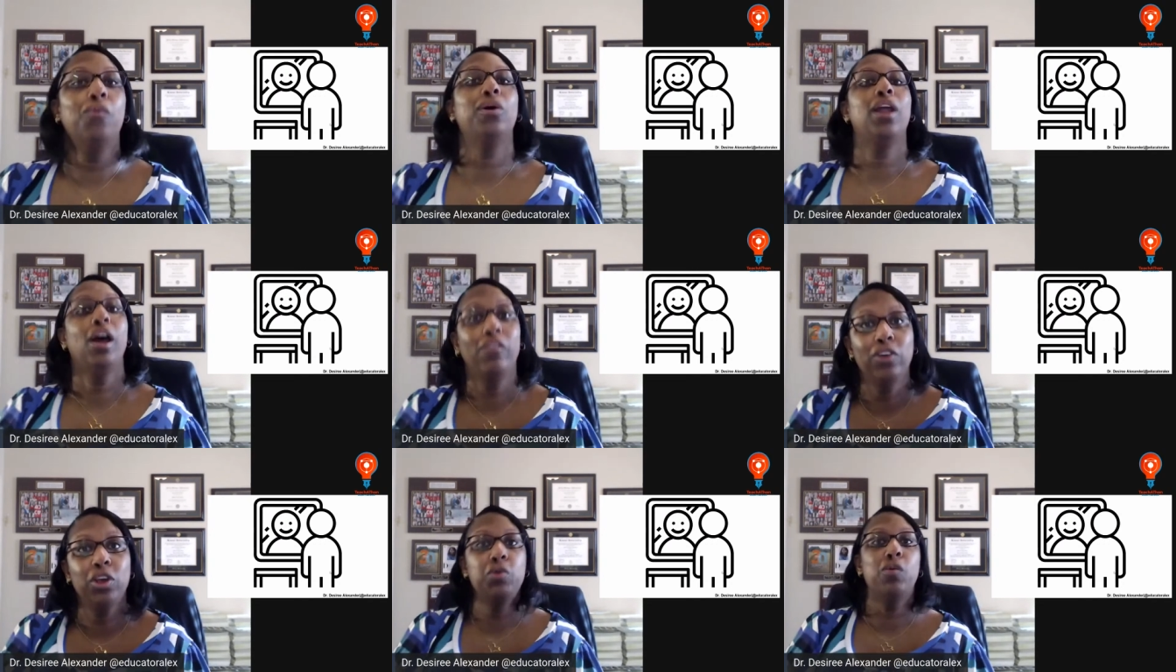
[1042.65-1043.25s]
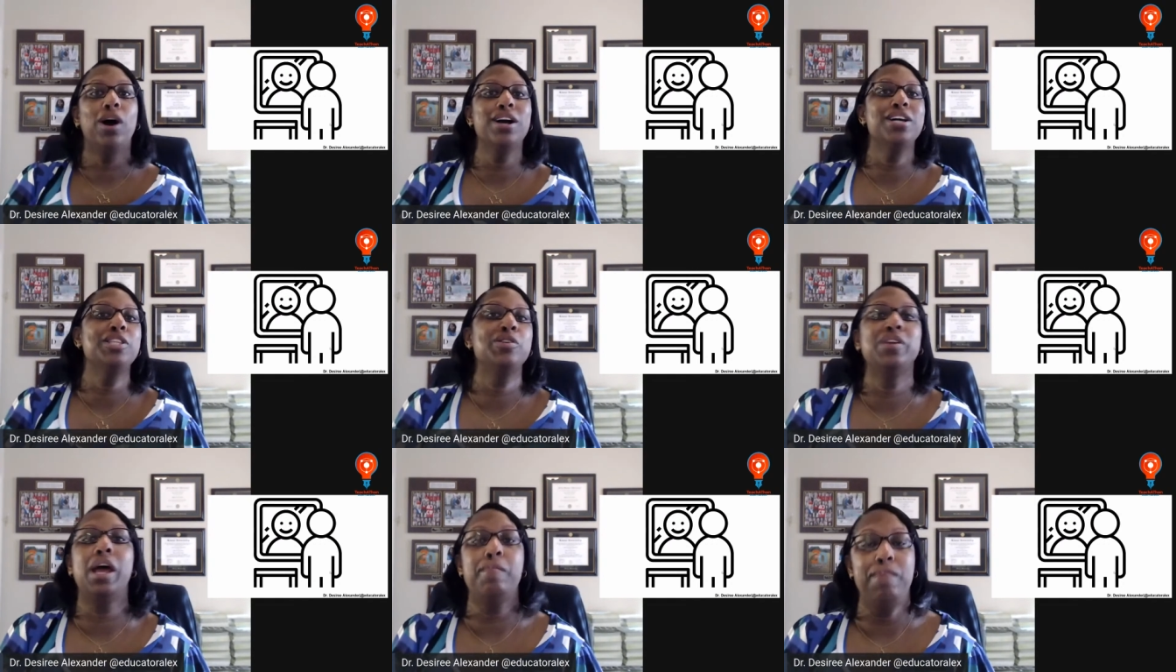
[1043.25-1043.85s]
Whatever you want
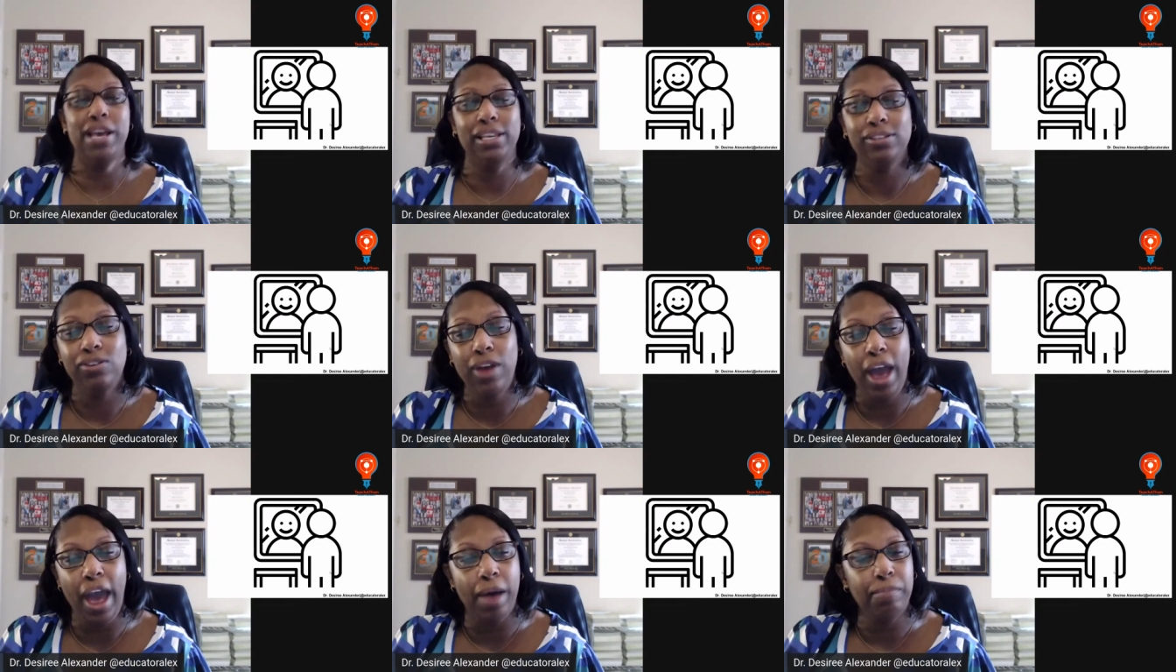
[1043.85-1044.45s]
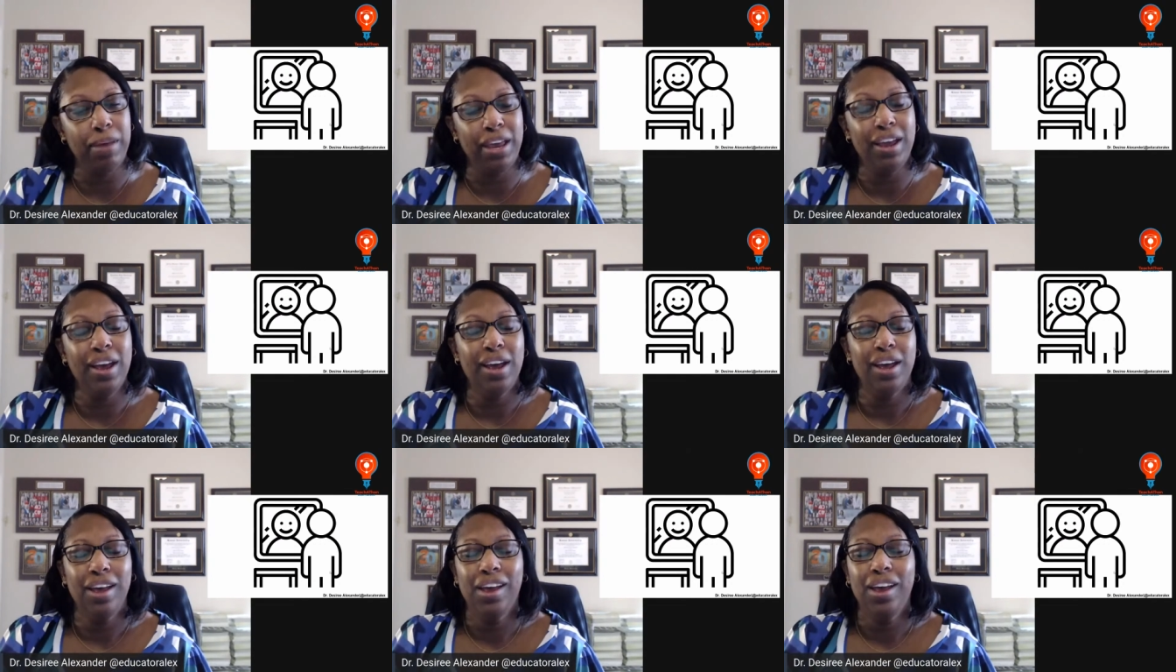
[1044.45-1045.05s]
to do that makes you happy,